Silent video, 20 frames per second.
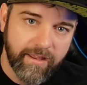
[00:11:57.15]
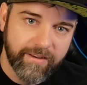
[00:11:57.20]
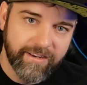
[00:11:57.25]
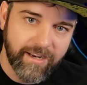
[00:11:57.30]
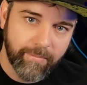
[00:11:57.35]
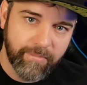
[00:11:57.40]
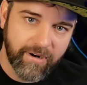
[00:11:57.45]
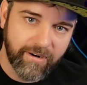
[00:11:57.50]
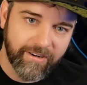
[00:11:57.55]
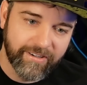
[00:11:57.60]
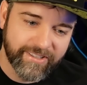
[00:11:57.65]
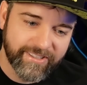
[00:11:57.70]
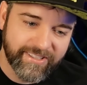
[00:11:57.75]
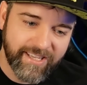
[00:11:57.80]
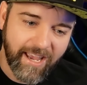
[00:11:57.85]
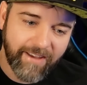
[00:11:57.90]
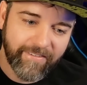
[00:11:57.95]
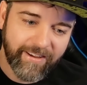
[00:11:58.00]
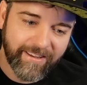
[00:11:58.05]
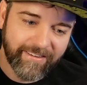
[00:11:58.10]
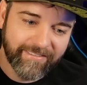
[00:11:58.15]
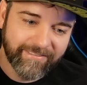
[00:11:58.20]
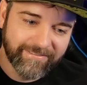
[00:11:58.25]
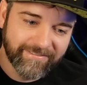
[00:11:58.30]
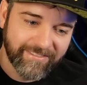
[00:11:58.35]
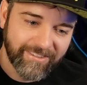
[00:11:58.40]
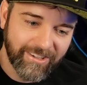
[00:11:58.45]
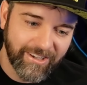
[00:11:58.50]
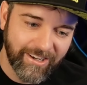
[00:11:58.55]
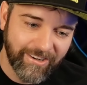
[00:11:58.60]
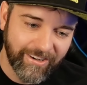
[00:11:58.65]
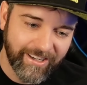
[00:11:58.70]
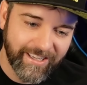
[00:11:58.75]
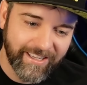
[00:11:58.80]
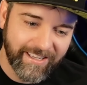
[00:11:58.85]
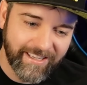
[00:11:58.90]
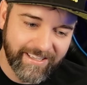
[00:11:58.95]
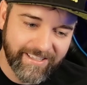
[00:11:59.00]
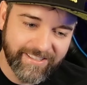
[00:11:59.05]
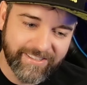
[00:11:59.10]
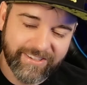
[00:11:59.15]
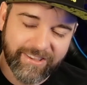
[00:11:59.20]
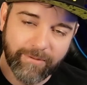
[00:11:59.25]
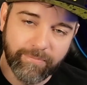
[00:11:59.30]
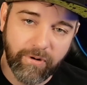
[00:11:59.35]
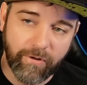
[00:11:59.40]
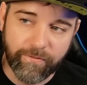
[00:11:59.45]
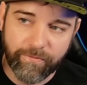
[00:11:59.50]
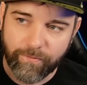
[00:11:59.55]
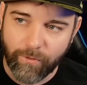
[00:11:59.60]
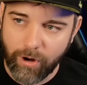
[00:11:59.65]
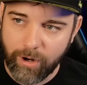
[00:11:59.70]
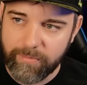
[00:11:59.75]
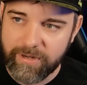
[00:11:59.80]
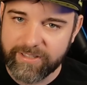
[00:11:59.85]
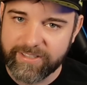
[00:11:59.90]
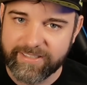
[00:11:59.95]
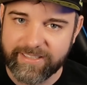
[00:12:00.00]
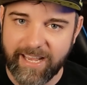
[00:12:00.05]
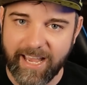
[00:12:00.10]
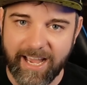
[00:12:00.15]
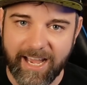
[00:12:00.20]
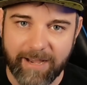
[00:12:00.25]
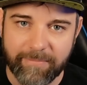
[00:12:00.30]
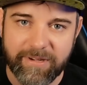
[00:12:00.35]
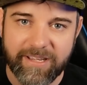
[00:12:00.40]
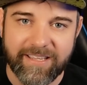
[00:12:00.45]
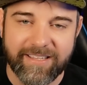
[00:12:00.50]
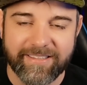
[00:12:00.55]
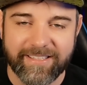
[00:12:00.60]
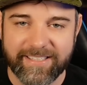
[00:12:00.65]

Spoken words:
Number 7 is the Performance tab.